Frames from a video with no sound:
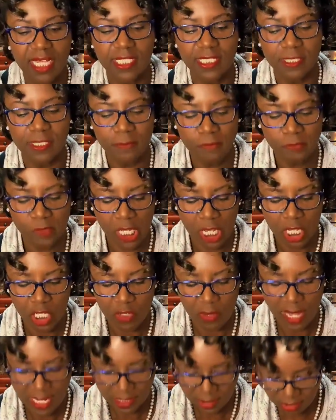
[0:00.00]
this.
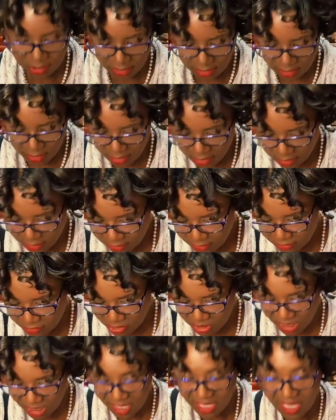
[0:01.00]
You actually,
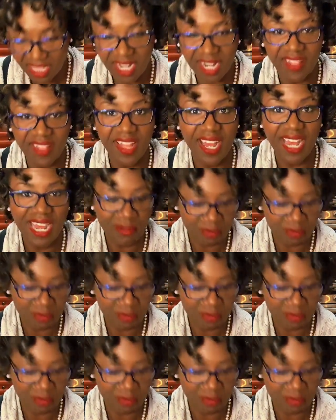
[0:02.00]
just got that on the